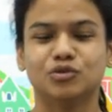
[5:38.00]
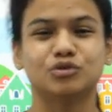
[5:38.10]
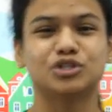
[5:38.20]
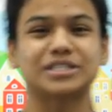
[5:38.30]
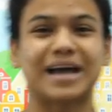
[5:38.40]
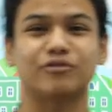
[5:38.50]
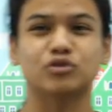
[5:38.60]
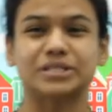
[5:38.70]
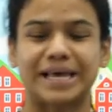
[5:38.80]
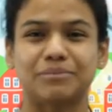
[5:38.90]
You just have
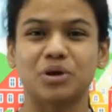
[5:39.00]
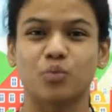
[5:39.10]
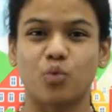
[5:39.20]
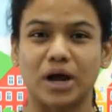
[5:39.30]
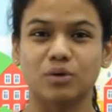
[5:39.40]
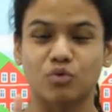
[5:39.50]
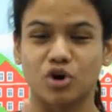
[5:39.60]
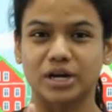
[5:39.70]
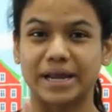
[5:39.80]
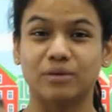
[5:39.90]
to tell me one
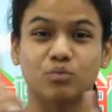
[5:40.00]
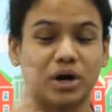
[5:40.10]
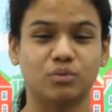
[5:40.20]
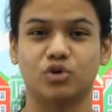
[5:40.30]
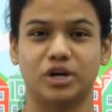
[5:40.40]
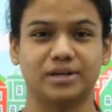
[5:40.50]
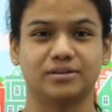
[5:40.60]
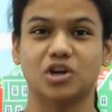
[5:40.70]
word in one word,